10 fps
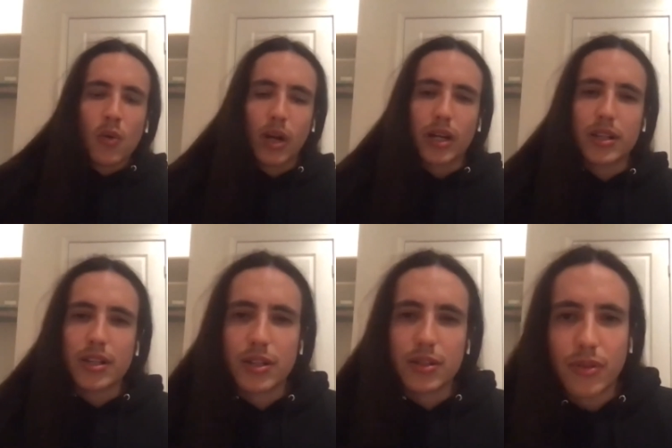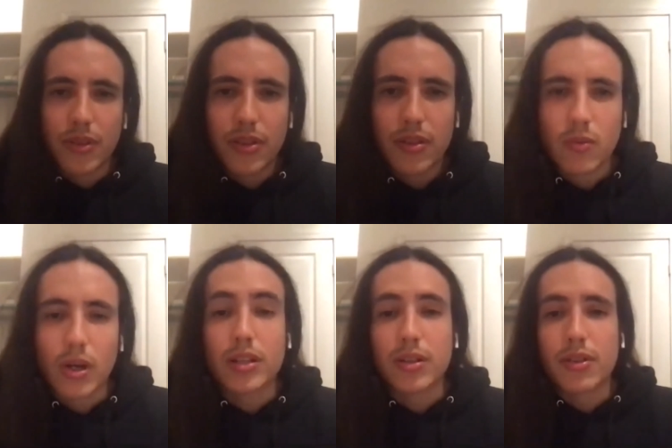what can youth
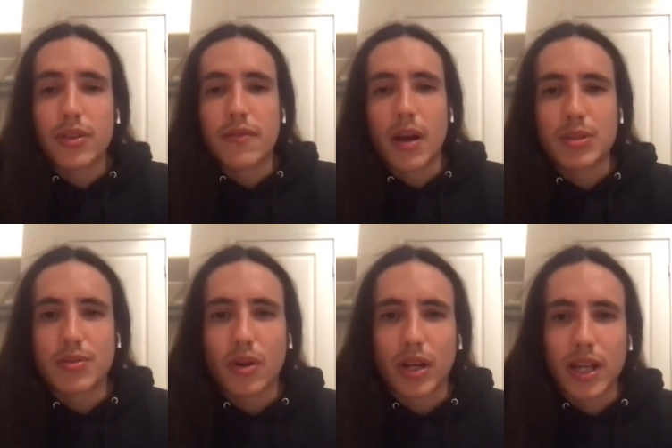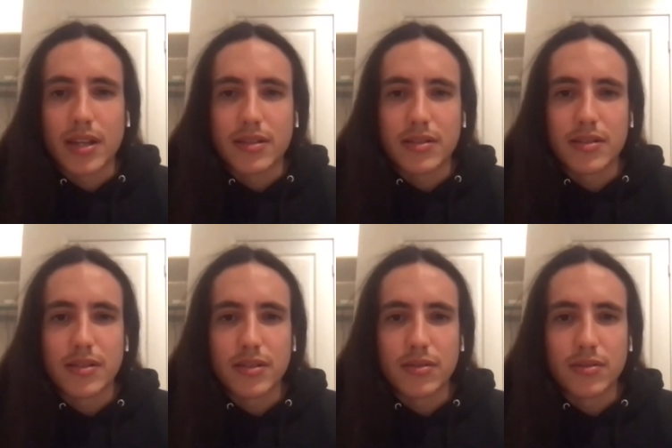what can youth and environmental organizers
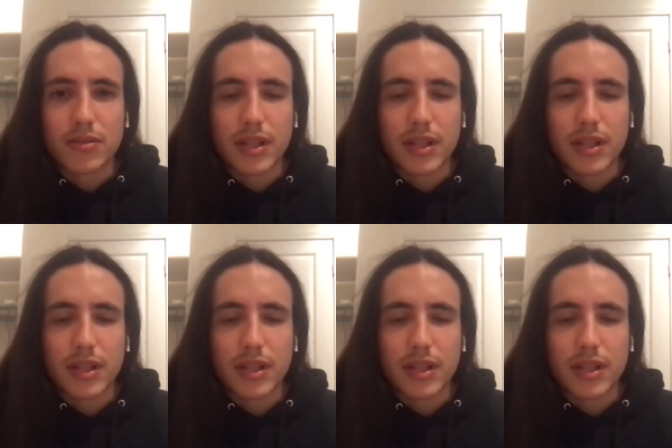do